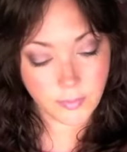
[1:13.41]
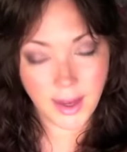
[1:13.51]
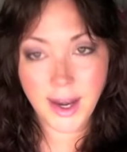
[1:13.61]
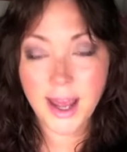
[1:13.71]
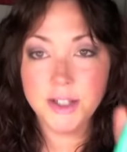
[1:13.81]

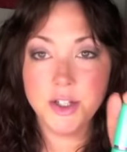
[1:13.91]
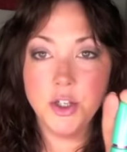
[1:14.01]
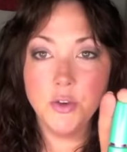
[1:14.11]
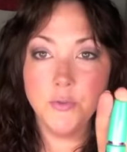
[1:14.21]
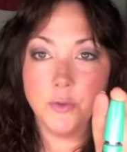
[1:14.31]
it has a
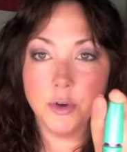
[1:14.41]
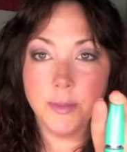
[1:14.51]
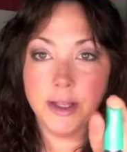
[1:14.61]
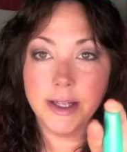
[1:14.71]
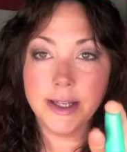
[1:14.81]
new
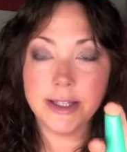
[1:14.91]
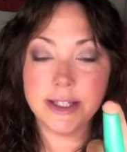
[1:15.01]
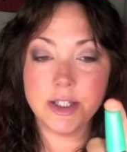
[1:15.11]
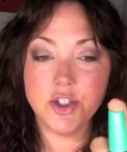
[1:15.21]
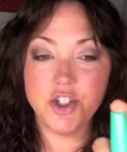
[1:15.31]
formula.
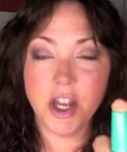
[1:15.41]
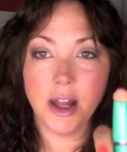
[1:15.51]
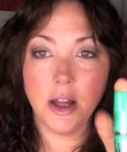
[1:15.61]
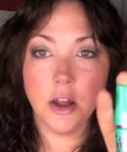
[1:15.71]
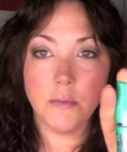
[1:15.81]
It's a
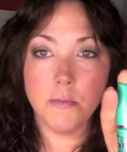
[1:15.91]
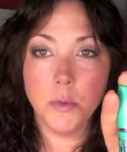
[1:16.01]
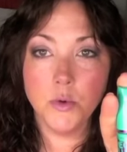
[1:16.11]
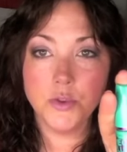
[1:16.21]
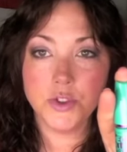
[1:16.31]
gel
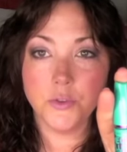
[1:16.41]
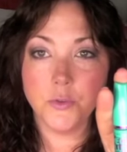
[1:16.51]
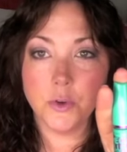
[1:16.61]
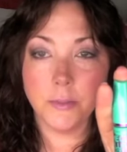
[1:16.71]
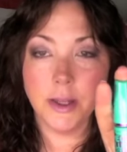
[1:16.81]
mousse
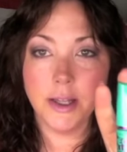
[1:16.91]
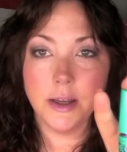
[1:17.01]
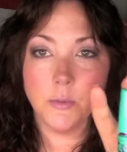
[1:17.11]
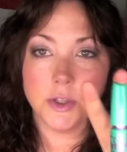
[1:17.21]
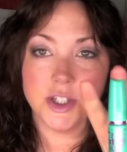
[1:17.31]

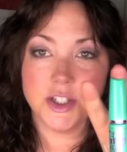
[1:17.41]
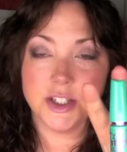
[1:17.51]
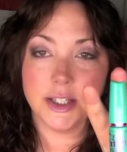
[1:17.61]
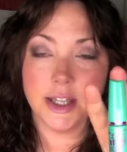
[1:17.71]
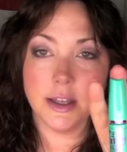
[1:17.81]
formula, which is
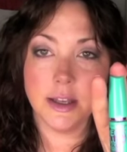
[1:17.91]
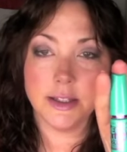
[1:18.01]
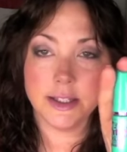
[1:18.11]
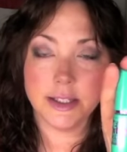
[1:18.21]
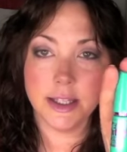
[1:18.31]
to keep
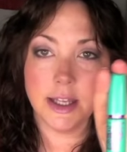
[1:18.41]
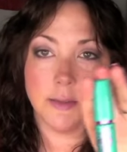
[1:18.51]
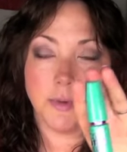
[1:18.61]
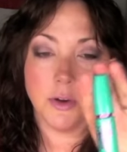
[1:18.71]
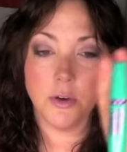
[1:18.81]
it's to
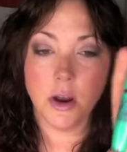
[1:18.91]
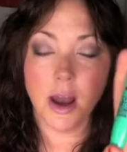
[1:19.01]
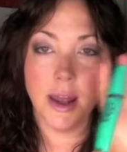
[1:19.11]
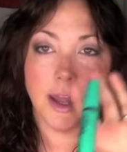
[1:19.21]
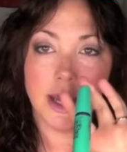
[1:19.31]
keep your
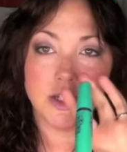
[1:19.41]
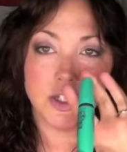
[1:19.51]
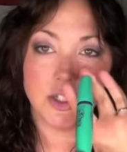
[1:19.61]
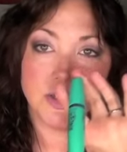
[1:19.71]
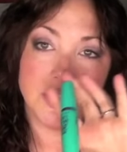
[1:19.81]

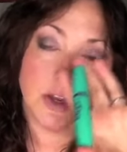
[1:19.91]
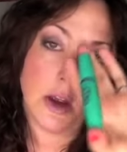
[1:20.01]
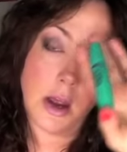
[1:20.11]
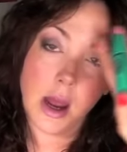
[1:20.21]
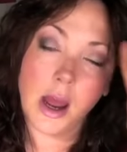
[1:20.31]
eyelashes
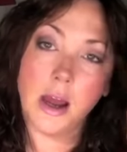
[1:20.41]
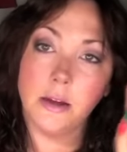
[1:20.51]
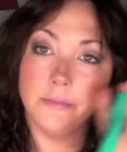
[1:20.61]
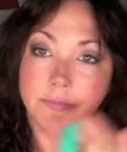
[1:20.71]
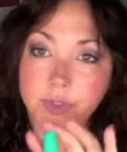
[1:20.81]

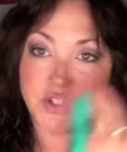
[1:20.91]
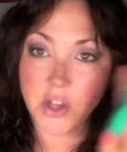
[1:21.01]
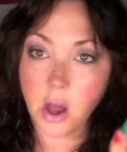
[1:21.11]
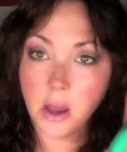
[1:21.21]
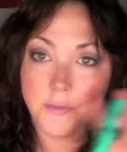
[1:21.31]
um,
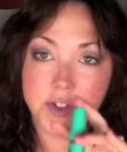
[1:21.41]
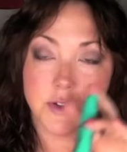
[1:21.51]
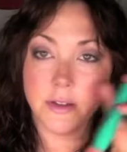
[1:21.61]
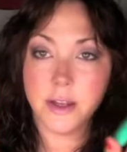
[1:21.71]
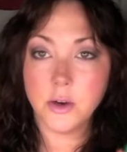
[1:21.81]
soft so
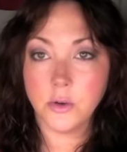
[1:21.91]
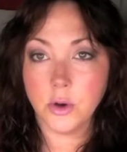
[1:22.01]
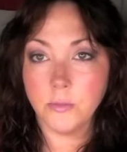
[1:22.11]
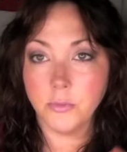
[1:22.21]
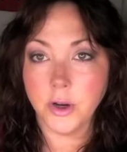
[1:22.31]
that they don't
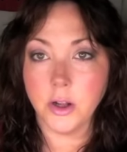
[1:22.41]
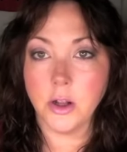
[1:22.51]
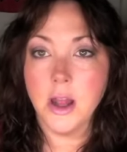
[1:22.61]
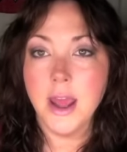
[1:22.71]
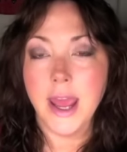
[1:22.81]
go
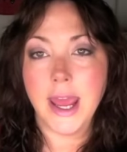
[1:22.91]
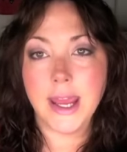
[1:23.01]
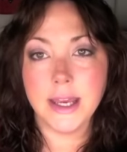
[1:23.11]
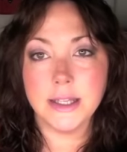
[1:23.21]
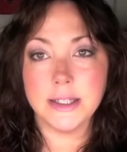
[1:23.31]
brittle
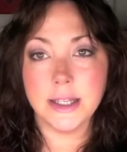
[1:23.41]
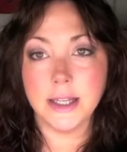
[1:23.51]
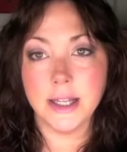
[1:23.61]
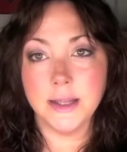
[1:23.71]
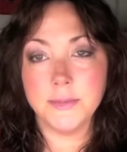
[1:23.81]
and it
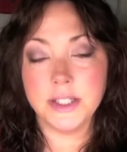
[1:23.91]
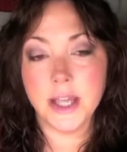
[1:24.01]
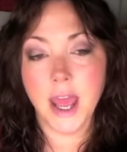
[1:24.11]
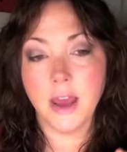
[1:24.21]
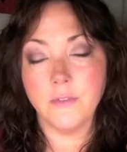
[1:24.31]
claims to
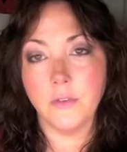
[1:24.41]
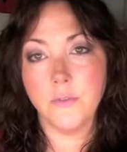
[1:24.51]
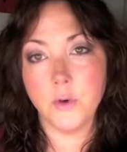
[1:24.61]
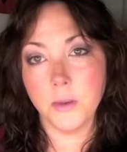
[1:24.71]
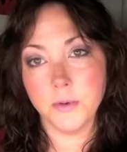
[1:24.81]
have
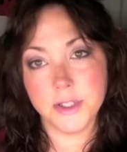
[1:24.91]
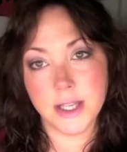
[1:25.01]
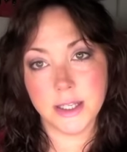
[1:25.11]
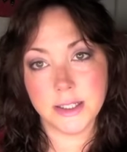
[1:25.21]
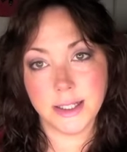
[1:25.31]

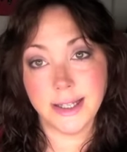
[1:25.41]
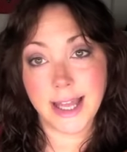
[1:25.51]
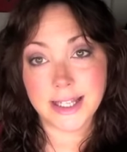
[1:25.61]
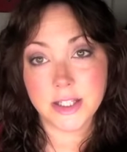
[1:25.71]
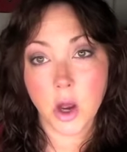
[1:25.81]
40%
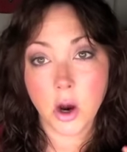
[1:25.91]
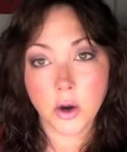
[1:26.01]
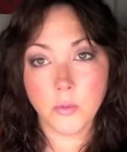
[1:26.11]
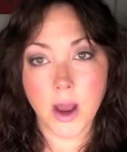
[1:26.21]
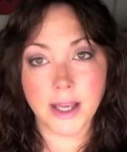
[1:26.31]
less
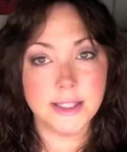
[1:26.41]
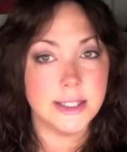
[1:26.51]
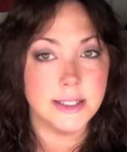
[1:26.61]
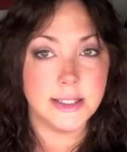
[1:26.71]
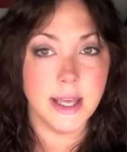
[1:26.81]
hard
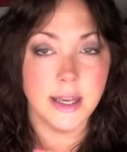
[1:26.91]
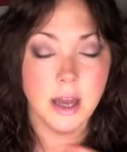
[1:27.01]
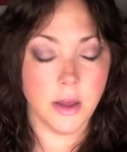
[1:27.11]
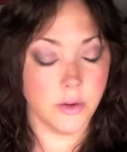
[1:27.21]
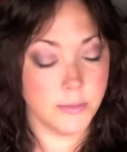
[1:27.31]
waxes than
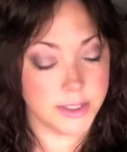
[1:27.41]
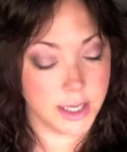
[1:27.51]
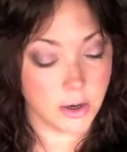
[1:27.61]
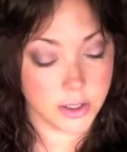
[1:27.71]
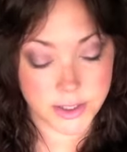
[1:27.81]
other
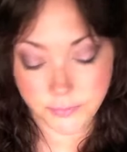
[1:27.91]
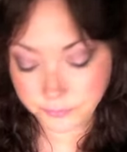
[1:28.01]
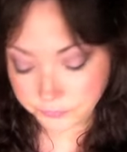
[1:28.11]
mascaras.